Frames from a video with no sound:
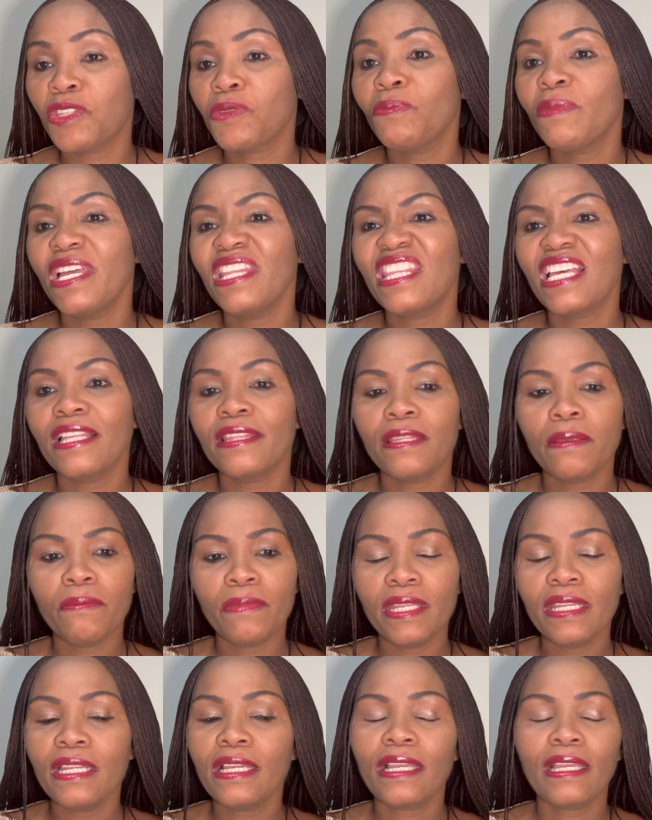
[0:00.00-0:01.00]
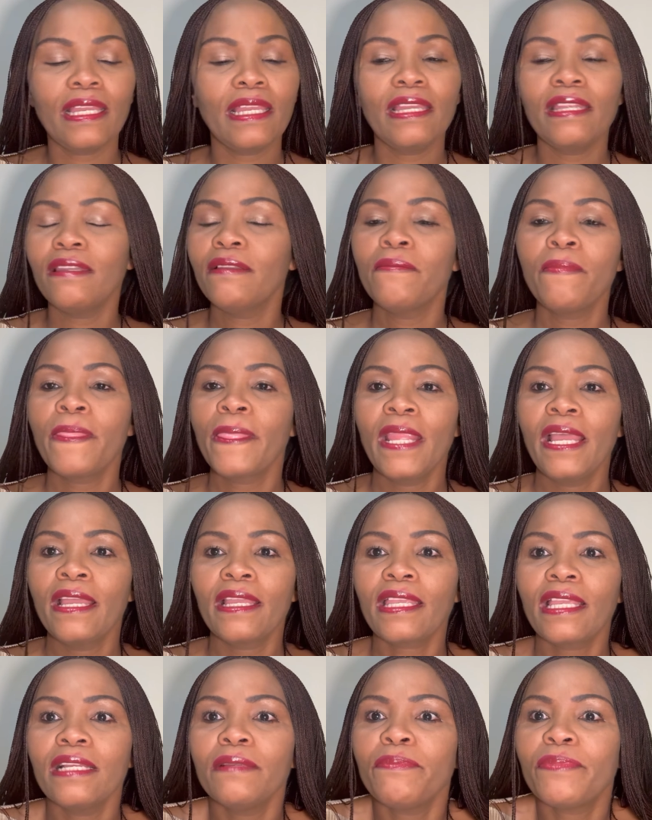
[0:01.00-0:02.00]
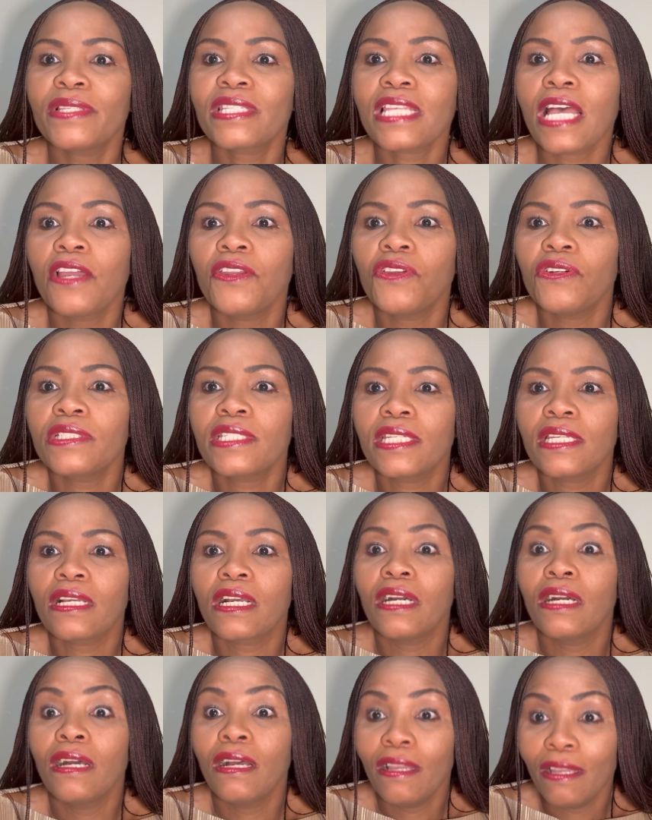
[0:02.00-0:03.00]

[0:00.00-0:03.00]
Made that the mannequin can be cyanotic.